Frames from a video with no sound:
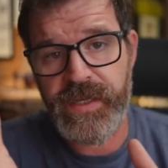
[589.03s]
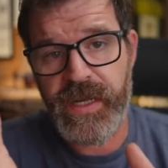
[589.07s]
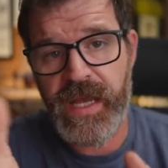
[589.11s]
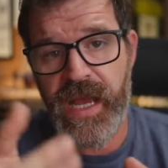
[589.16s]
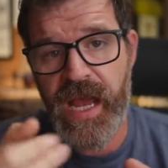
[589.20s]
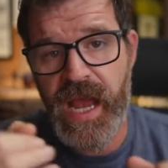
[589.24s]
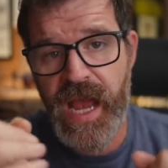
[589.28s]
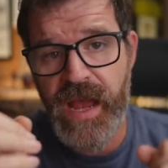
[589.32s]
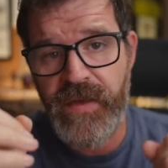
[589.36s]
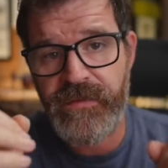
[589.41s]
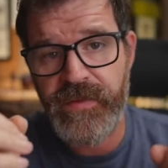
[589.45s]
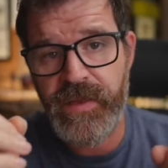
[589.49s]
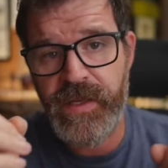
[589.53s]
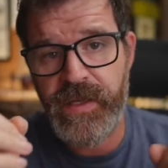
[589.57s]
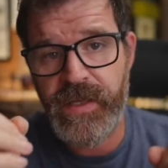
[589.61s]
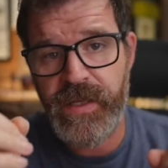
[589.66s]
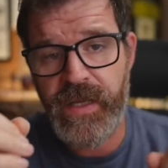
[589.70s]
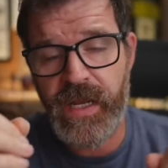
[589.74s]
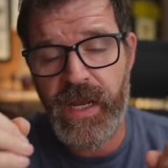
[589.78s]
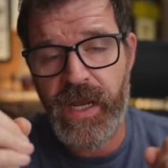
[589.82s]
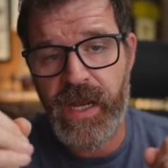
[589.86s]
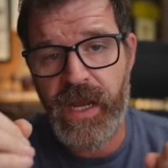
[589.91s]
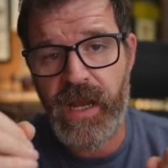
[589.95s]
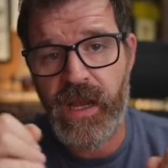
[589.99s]

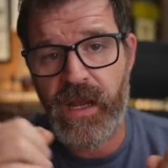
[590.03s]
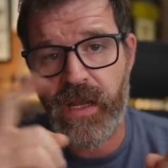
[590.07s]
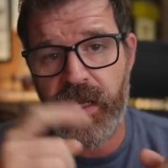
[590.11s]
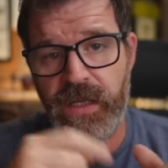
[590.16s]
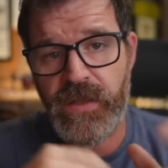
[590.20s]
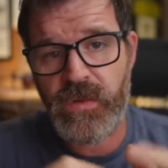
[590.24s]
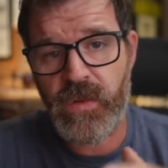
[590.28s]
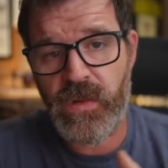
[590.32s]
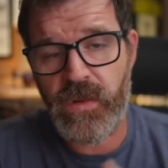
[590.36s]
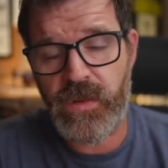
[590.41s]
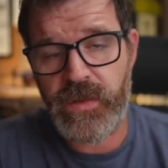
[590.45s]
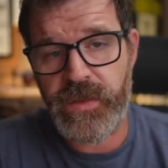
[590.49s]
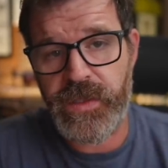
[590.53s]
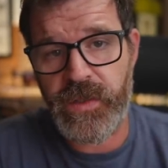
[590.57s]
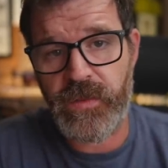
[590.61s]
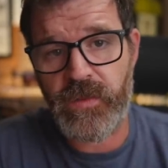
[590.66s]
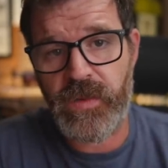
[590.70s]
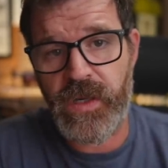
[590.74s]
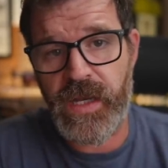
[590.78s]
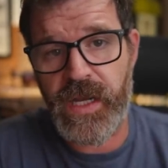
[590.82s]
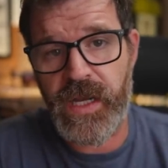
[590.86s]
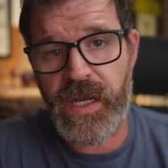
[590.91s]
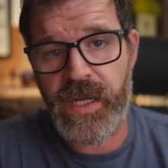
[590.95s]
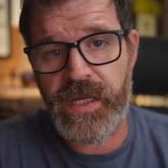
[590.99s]
Having a high quality
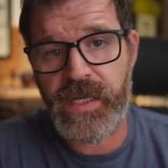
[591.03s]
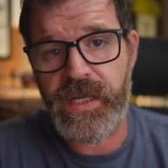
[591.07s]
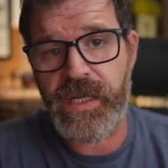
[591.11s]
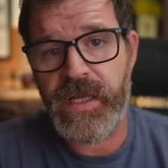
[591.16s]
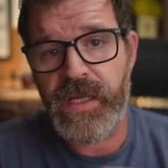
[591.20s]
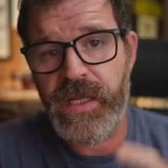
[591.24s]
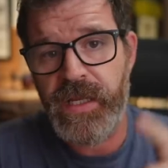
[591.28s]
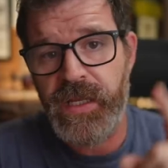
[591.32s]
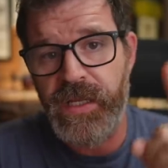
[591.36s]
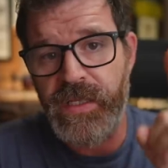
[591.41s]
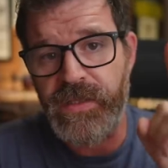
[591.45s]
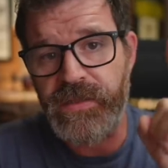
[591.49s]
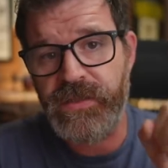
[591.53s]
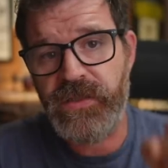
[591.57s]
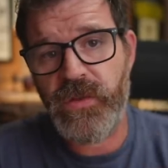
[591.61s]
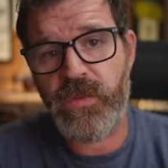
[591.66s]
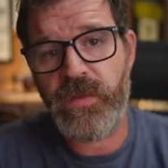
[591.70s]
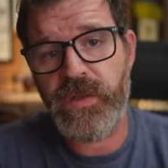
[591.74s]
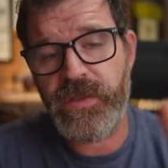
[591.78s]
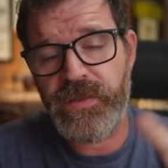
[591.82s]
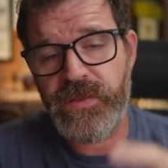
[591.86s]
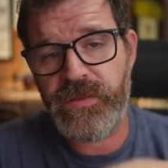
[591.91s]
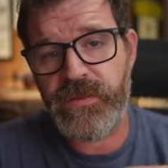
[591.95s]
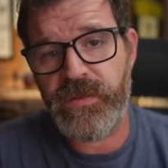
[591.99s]
rack is
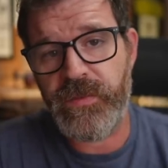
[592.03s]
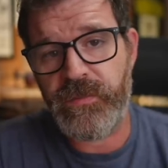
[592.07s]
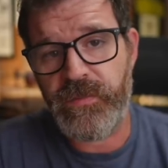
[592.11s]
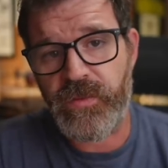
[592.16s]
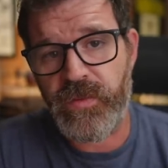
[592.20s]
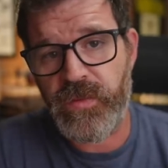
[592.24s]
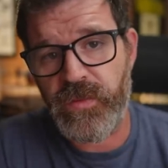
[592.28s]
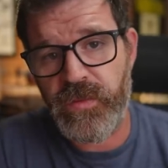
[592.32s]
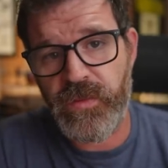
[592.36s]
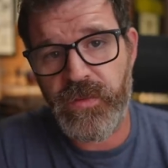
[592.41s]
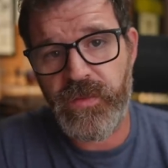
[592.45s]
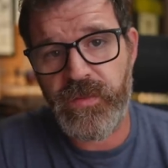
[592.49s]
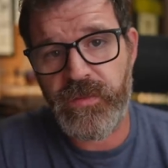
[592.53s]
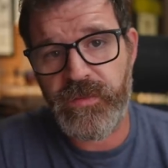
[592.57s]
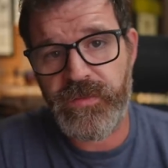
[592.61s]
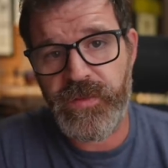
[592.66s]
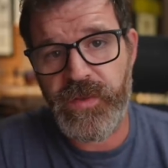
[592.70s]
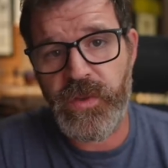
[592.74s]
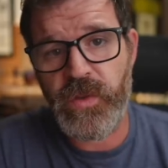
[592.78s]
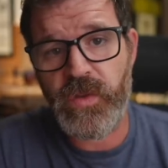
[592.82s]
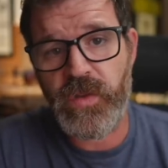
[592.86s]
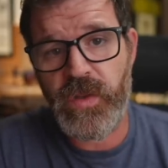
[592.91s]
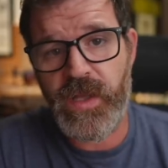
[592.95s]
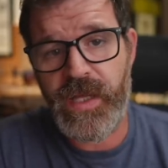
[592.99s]
going to improve
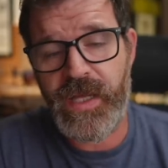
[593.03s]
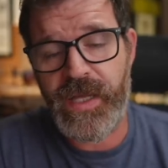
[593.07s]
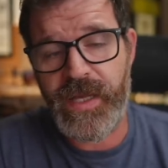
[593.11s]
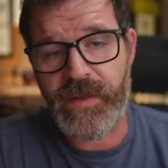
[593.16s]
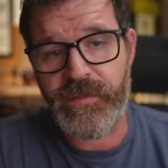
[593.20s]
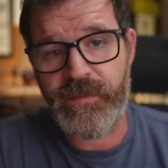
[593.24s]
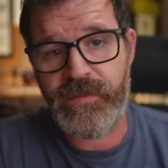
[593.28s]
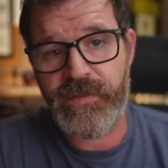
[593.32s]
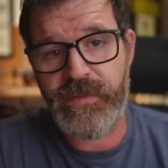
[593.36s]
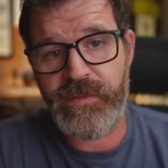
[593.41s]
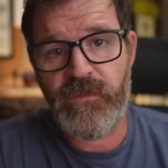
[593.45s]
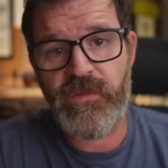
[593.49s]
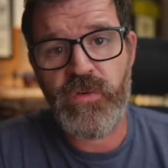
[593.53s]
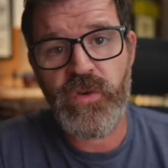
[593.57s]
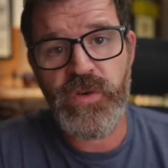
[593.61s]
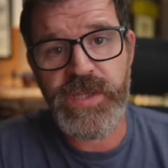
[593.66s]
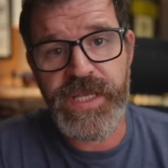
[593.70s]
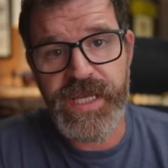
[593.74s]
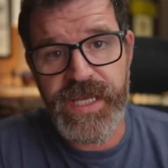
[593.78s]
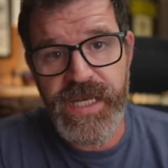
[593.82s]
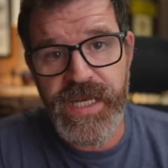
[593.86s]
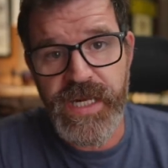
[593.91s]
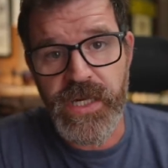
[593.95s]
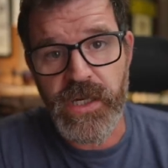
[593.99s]
your life for
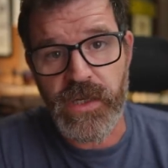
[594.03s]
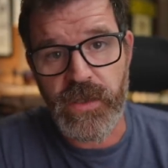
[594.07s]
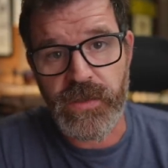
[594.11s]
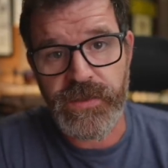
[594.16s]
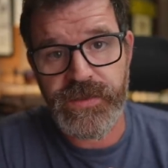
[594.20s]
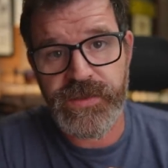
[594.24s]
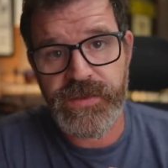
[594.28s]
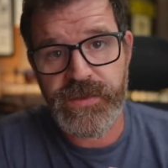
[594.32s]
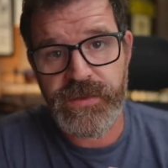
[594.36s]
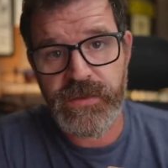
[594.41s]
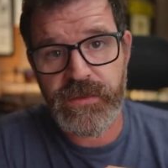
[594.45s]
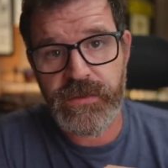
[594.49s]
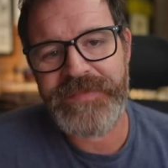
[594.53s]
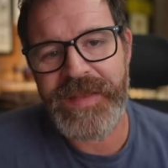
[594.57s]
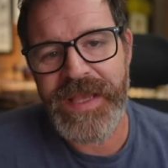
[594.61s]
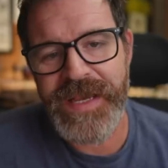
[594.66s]
years.